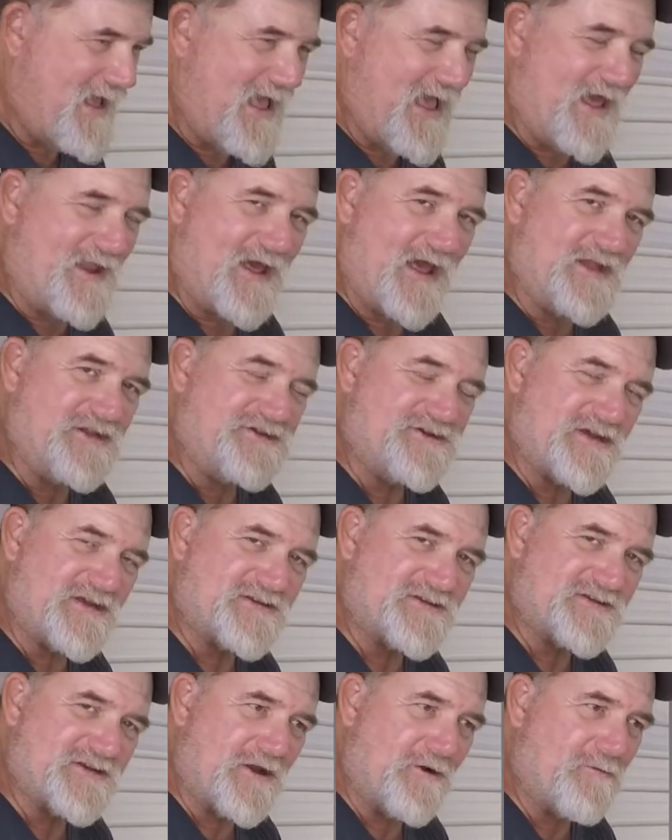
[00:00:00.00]
And I
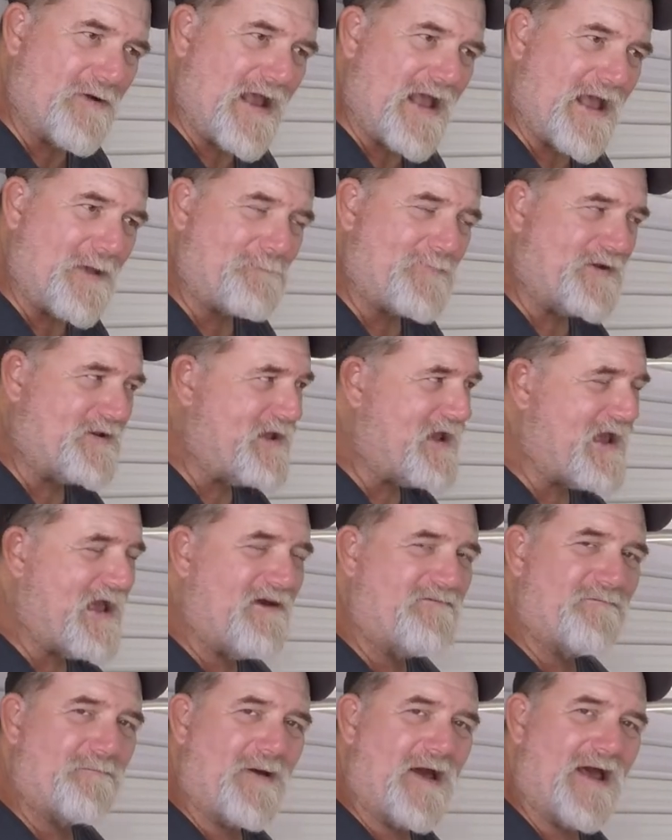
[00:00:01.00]
just so happened to
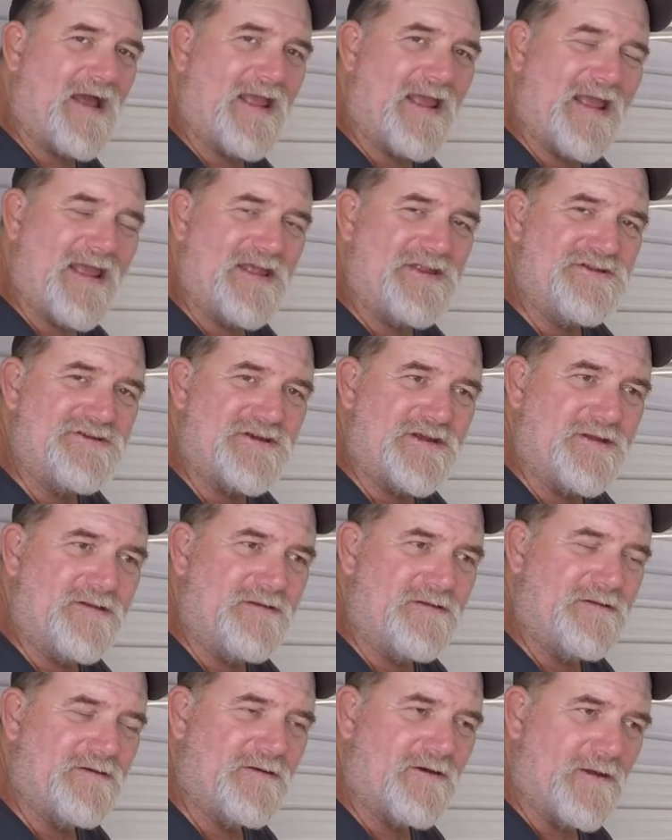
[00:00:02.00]
have my engine
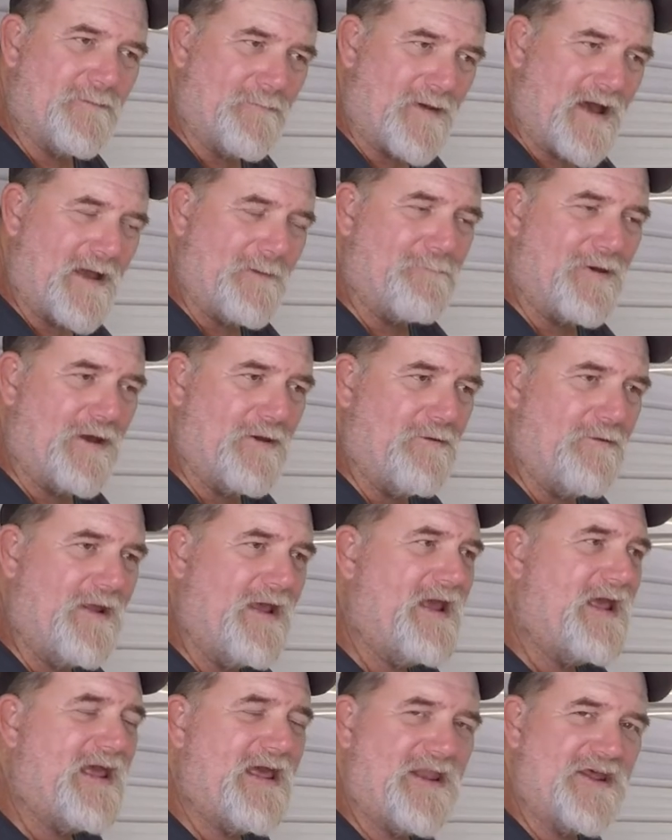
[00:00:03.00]
and my boat
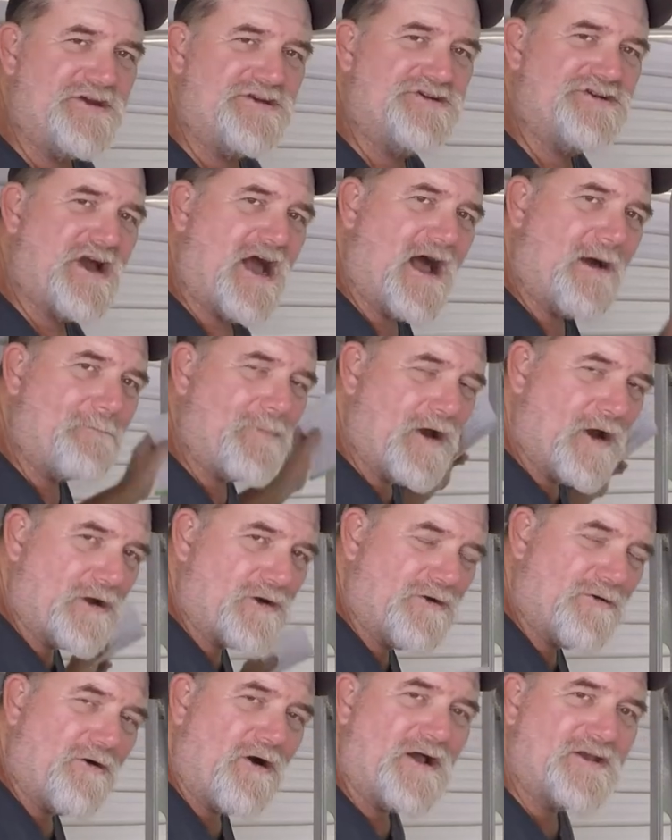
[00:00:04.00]
in a shop
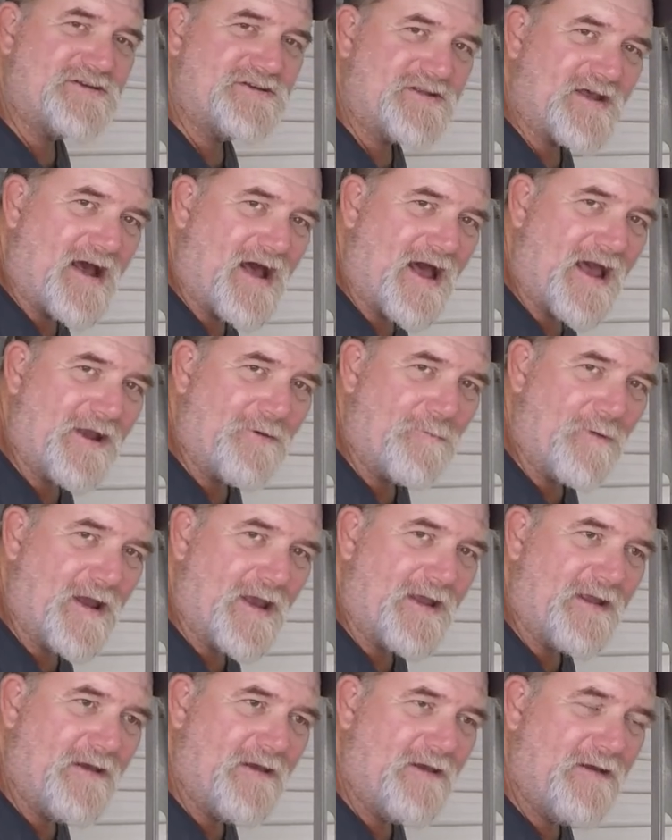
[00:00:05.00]
across the highway,